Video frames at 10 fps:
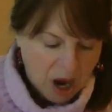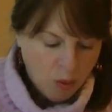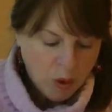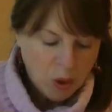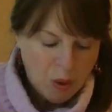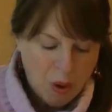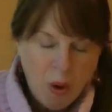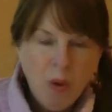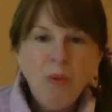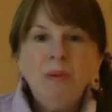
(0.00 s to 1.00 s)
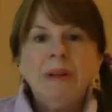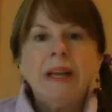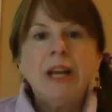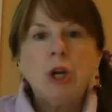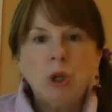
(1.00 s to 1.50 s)
our
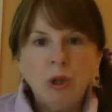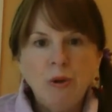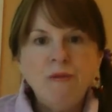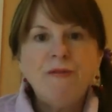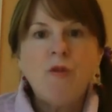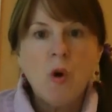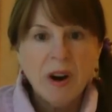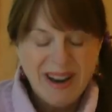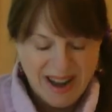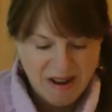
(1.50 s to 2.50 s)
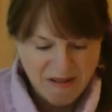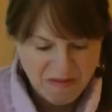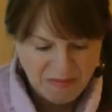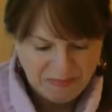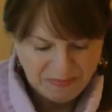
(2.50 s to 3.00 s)
only clue for now.